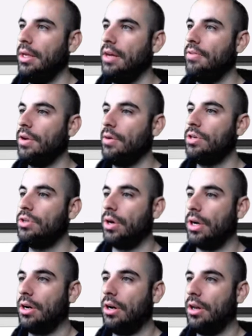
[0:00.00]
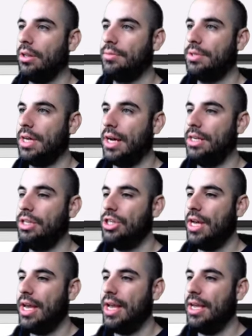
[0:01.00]
if we go into our
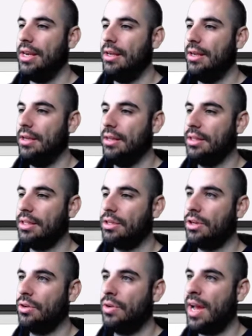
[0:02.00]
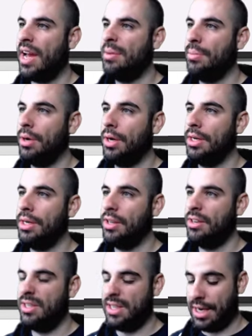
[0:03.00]
columns.jade, let's grab
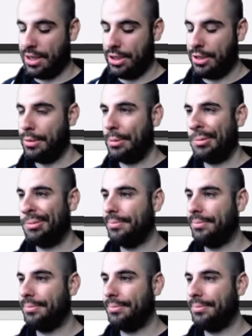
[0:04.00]
another section.